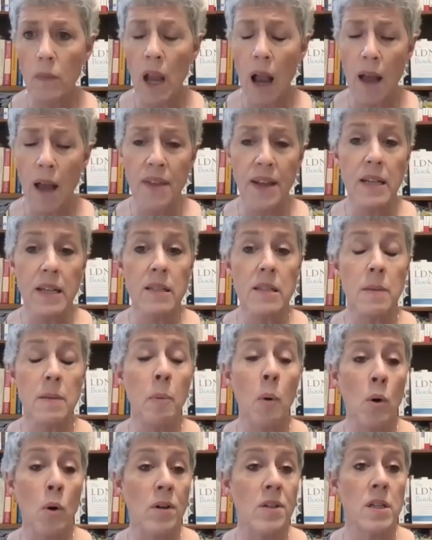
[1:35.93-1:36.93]
I think it's
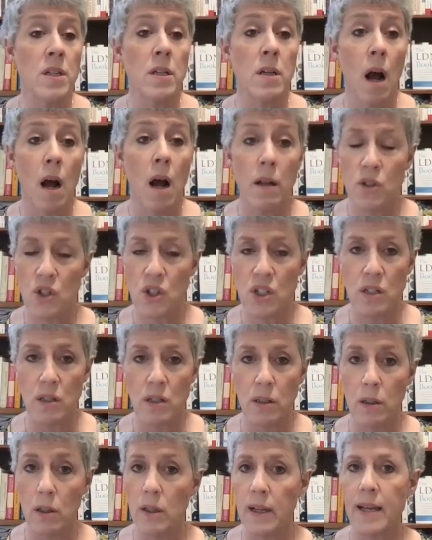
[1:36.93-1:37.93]
important to not just
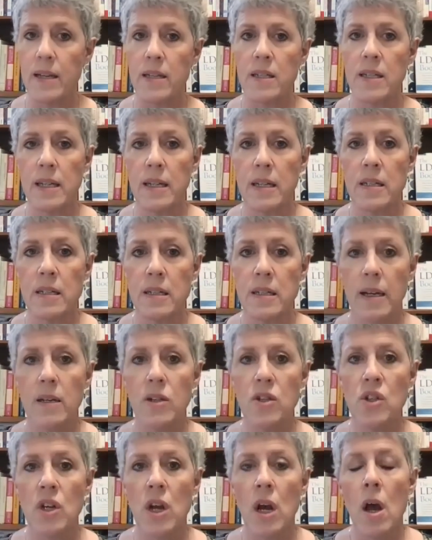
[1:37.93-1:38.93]
look at
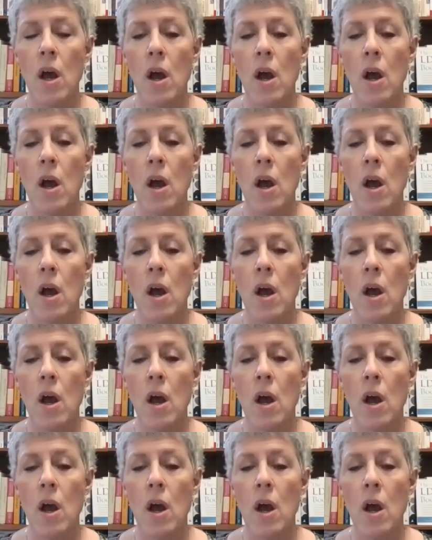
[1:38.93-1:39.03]
TSH,